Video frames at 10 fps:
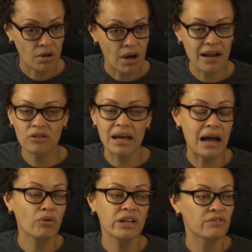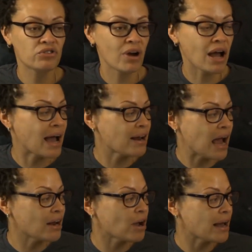I wouldn't even try.
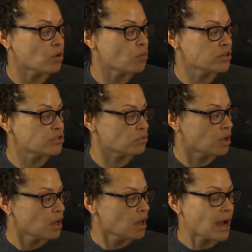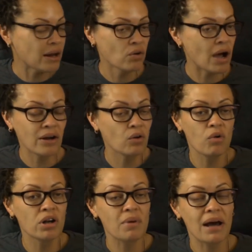I don't want to. I
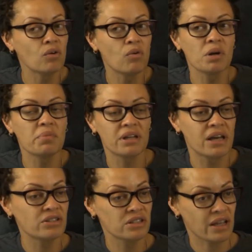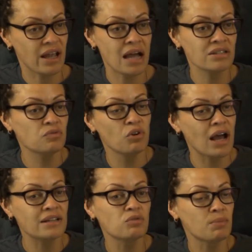don't want to be a nation state. I just want
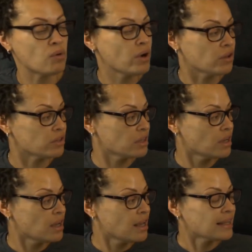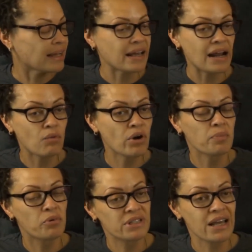my wealth. Like, and I want a
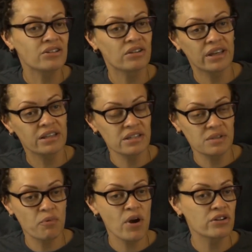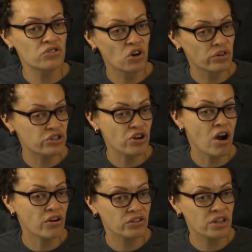protection against these predatory
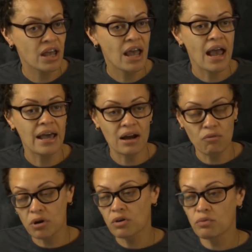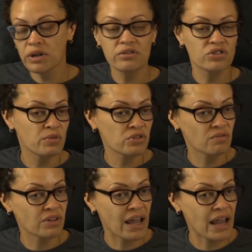sharks, and I want a redistribution
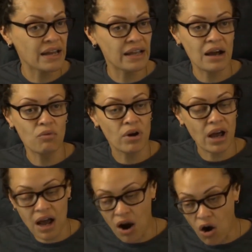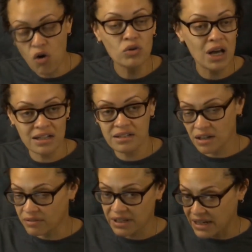of land, and I want a whole lot of
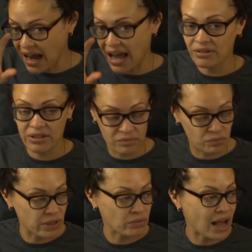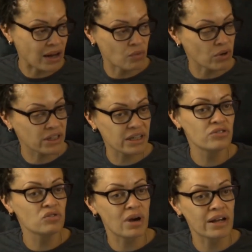stuff that I don't want to get
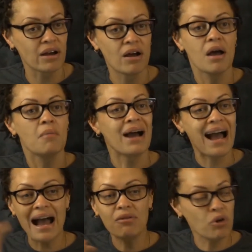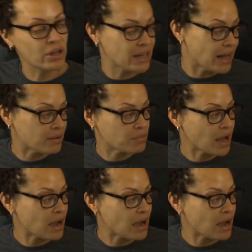into right now. But I want that.